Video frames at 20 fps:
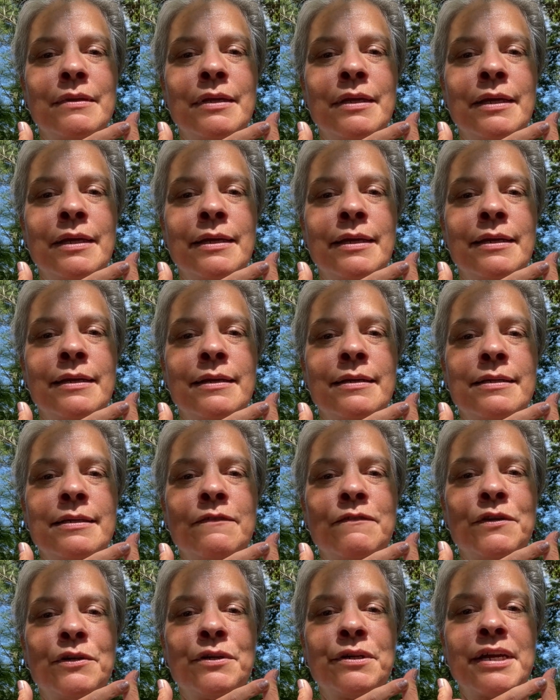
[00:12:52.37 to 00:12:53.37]
And
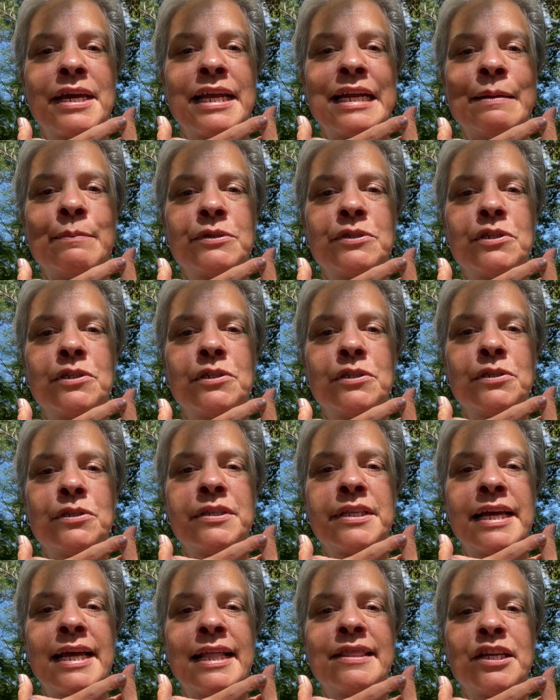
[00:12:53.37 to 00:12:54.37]
if you're not able to do
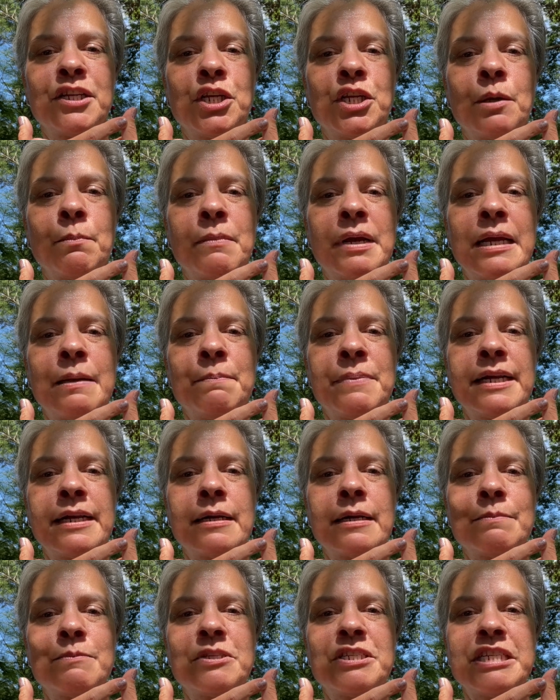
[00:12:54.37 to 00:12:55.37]
that, then you might
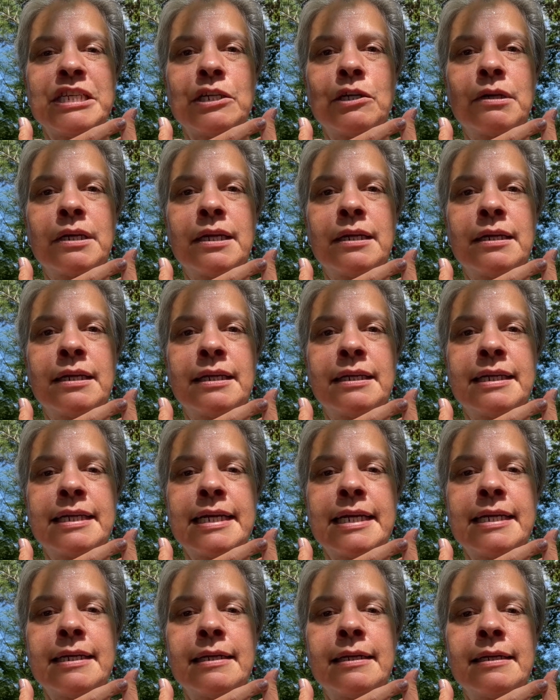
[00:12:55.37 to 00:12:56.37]
become secret and
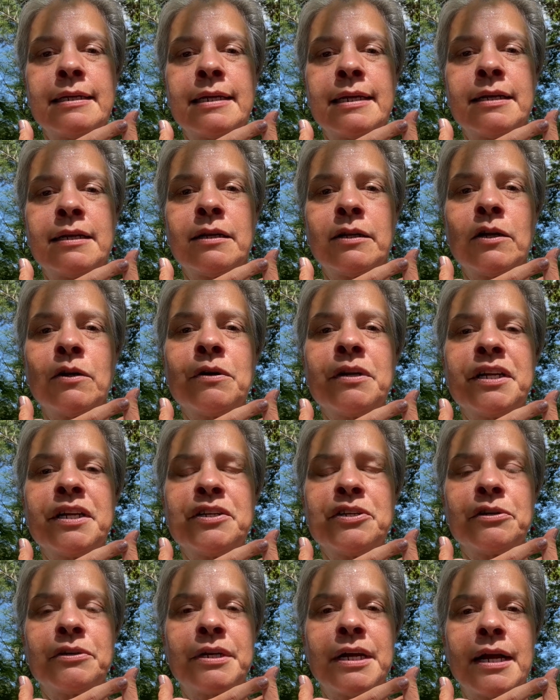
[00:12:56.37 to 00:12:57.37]
hidden and alone in
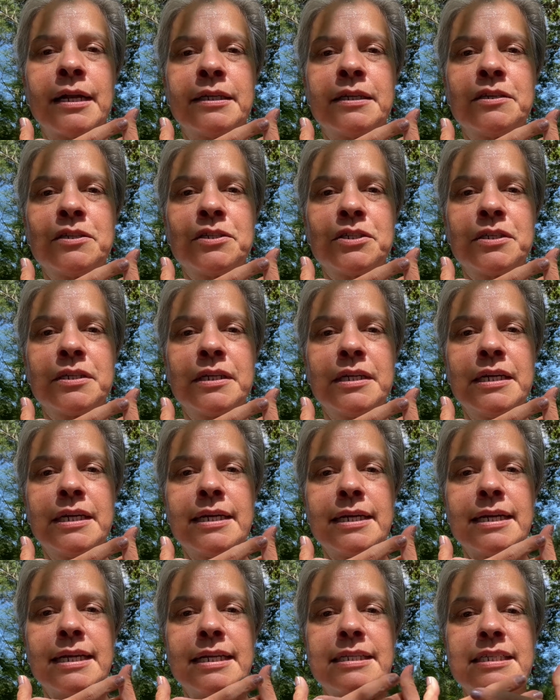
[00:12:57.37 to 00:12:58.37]
your knowledge,
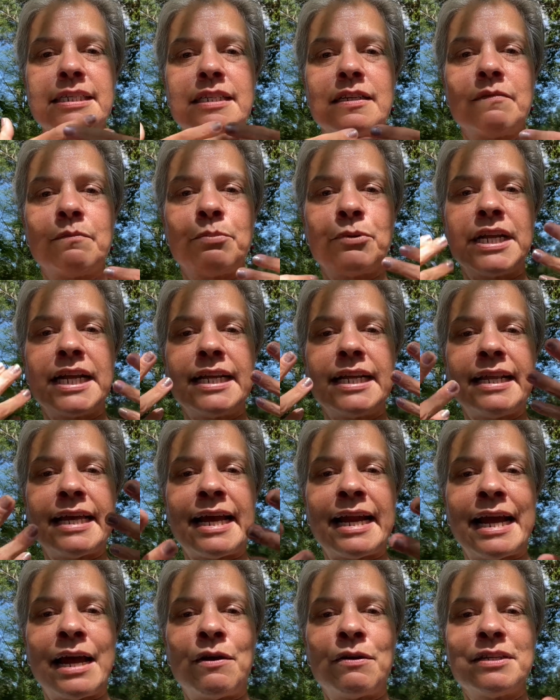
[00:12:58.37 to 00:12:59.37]
instead of bringing that
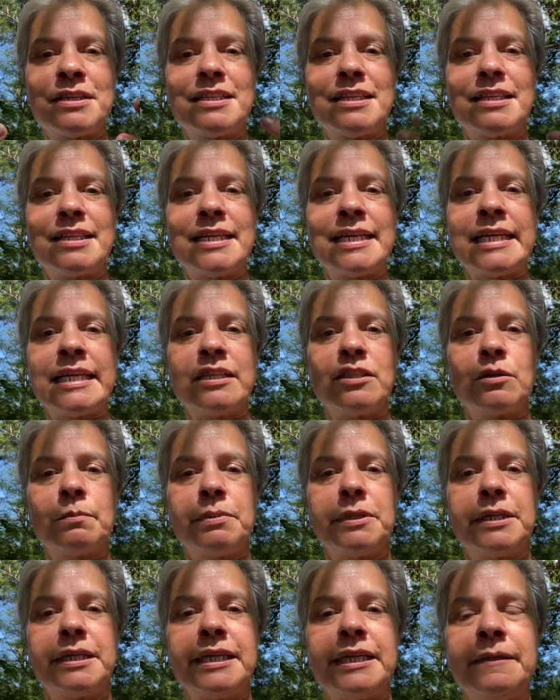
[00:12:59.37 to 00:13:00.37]
out into the ether
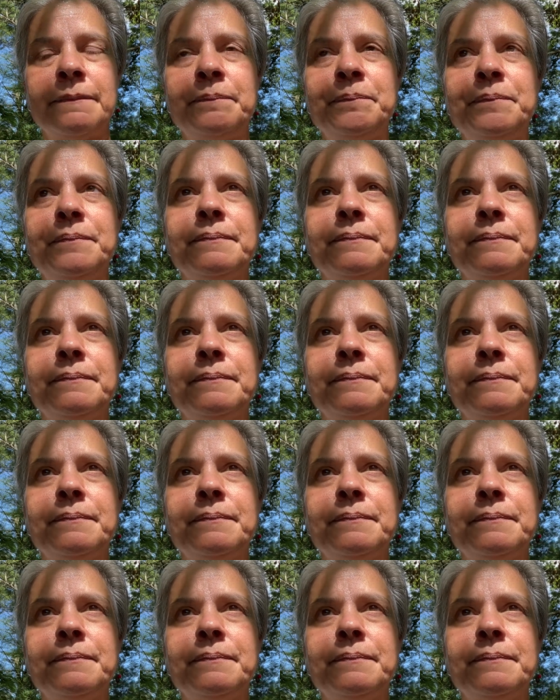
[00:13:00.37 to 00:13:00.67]
plane.